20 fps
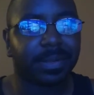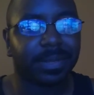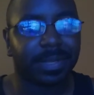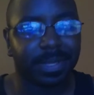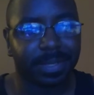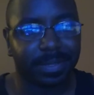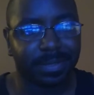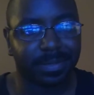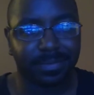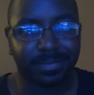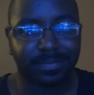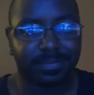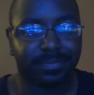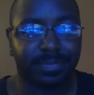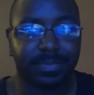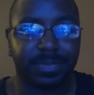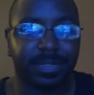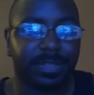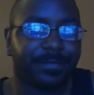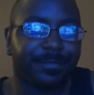Like
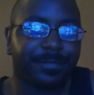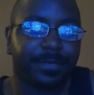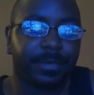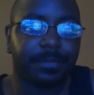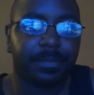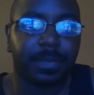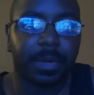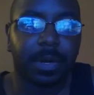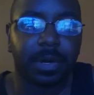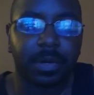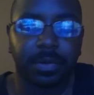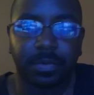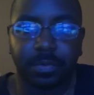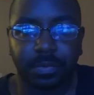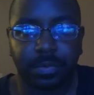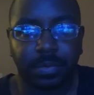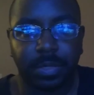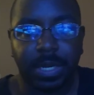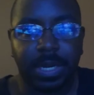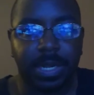if a bar,
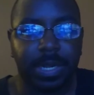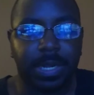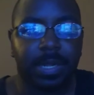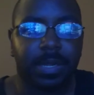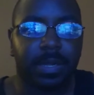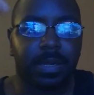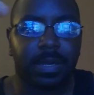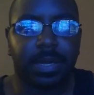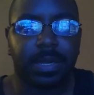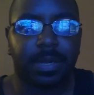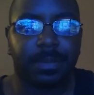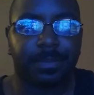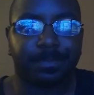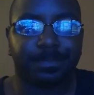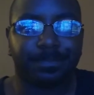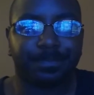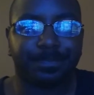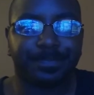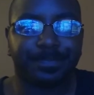um,